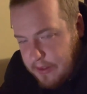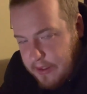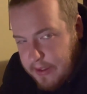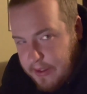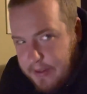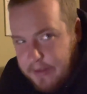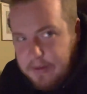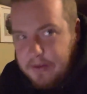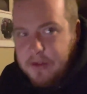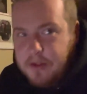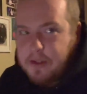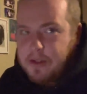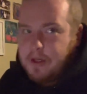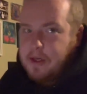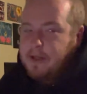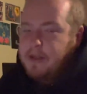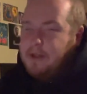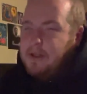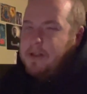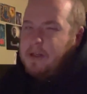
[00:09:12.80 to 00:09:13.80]
I would just
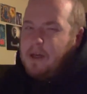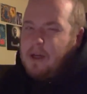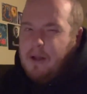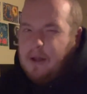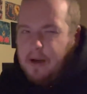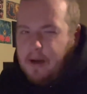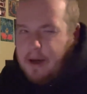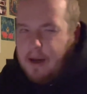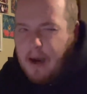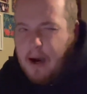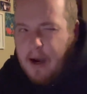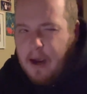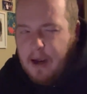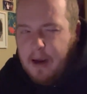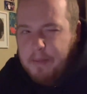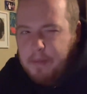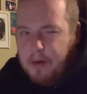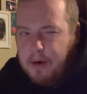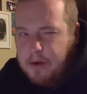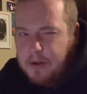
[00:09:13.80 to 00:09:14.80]
like to say, like,
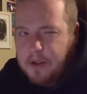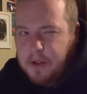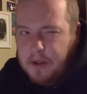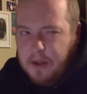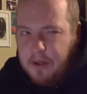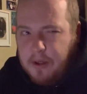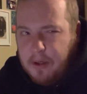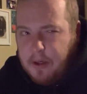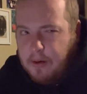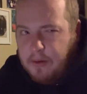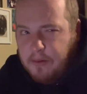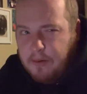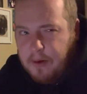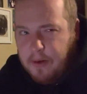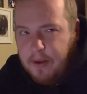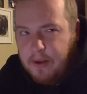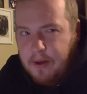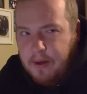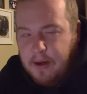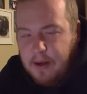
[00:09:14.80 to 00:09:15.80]
I personally didn't
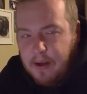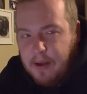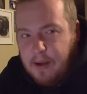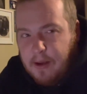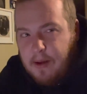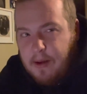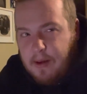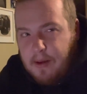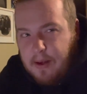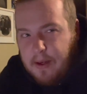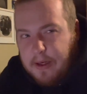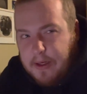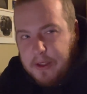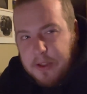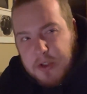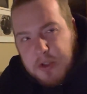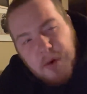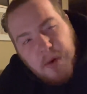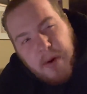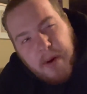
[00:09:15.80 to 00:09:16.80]
really
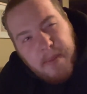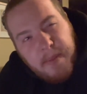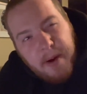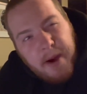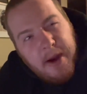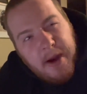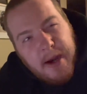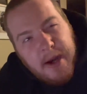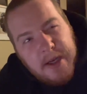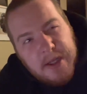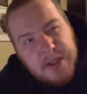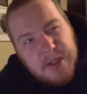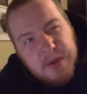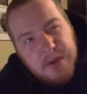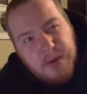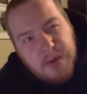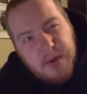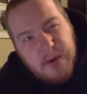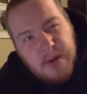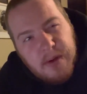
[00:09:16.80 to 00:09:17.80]
enjoy my high
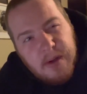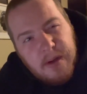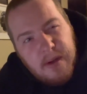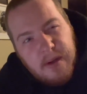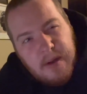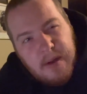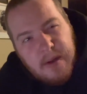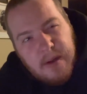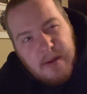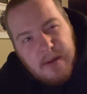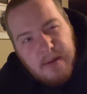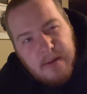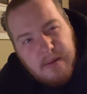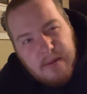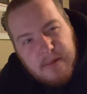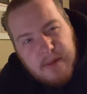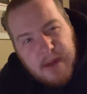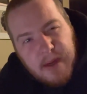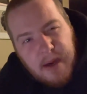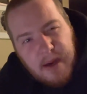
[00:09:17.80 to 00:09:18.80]
school
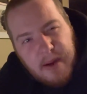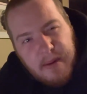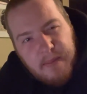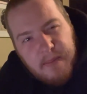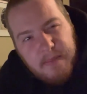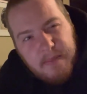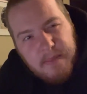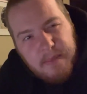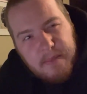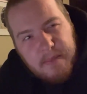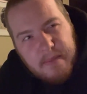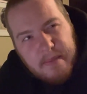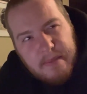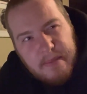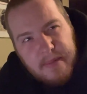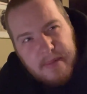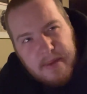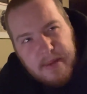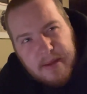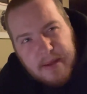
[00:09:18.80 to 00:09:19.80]
time
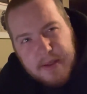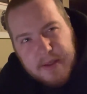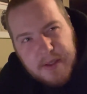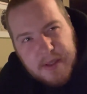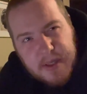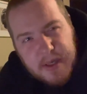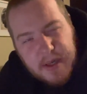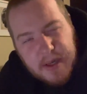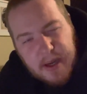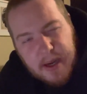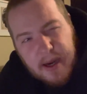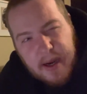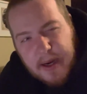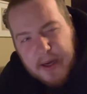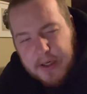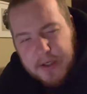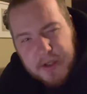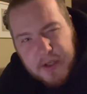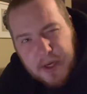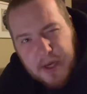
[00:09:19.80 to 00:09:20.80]
because I
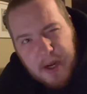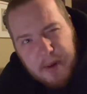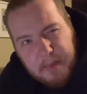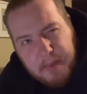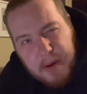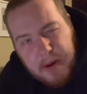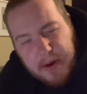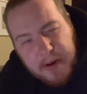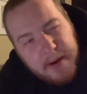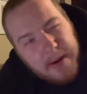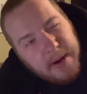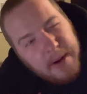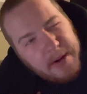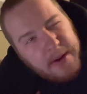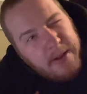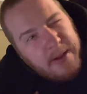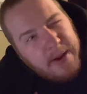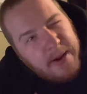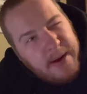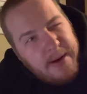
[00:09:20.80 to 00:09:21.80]
actually got picked on
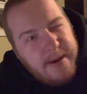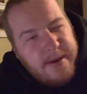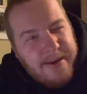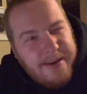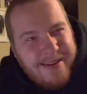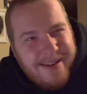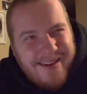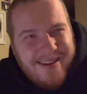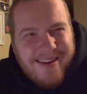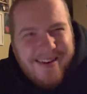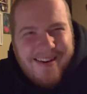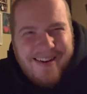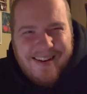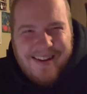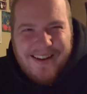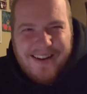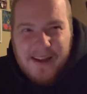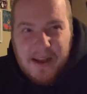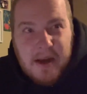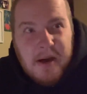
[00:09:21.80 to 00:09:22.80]
a lot.
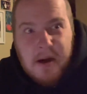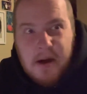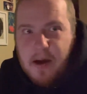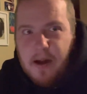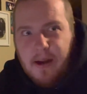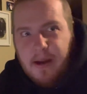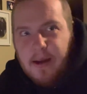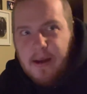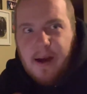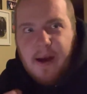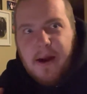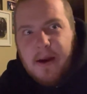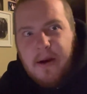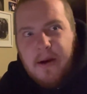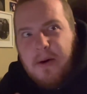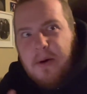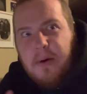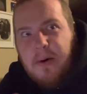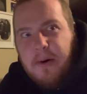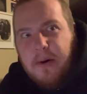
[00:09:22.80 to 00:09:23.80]
Yeah, I
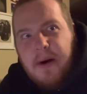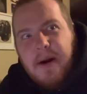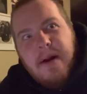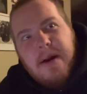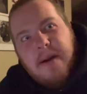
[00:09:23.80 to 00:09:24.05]
know.